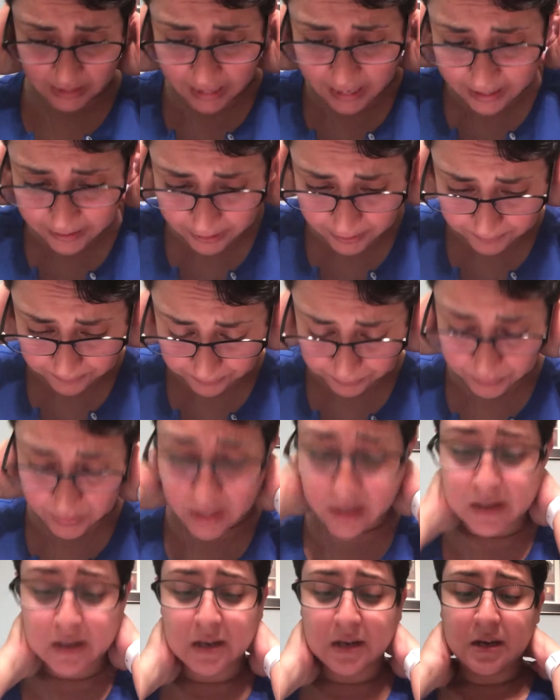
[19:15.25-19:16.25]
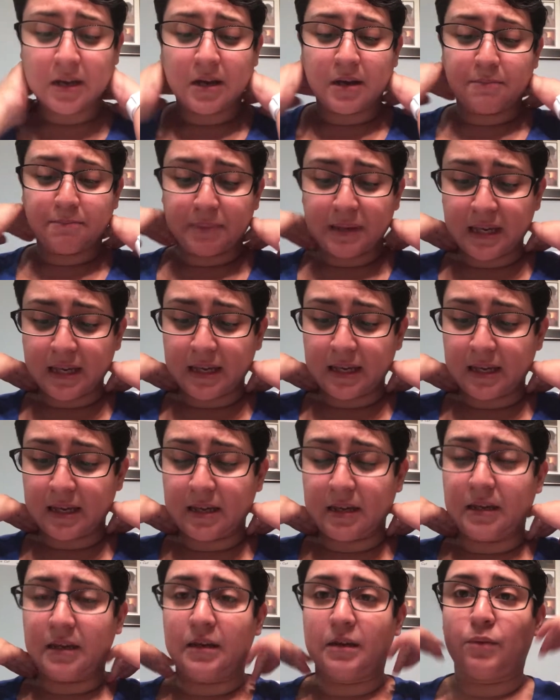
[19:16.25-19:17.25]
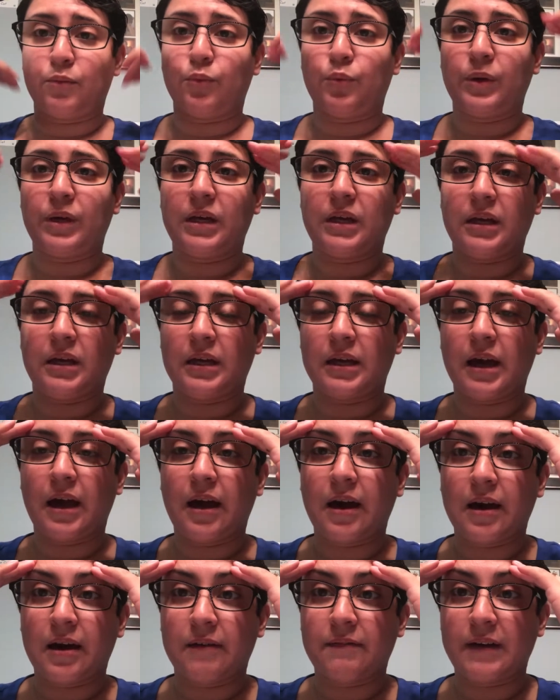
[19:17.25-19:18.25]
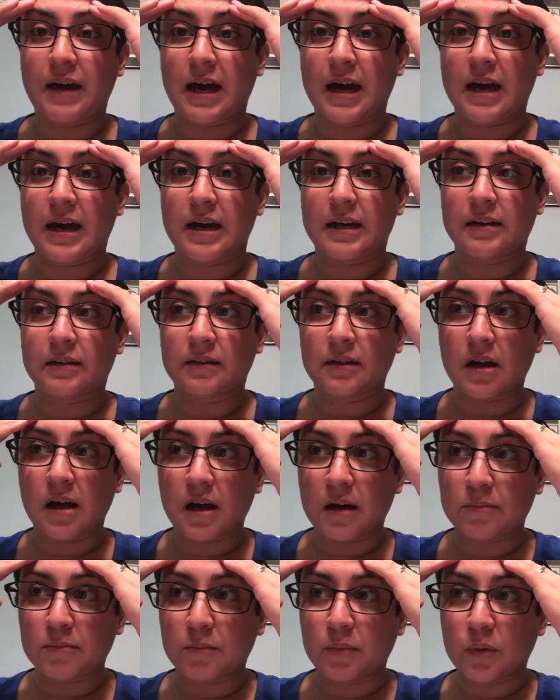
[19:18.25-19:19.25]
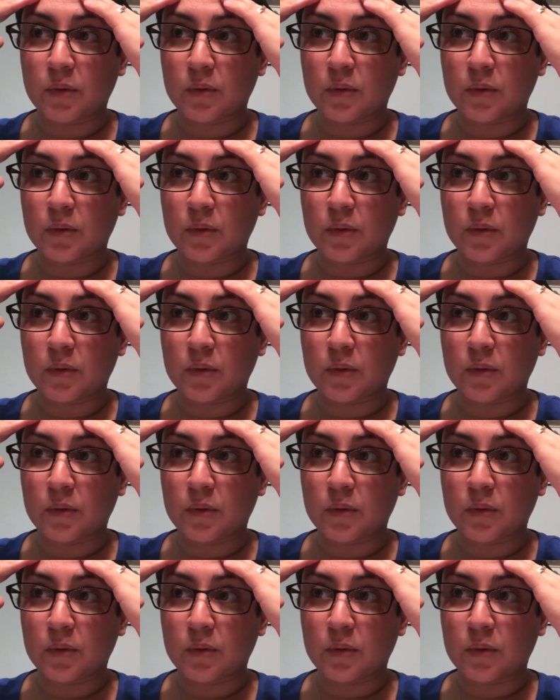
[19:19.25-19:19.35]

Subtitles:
I don't know. PE, we have had a lot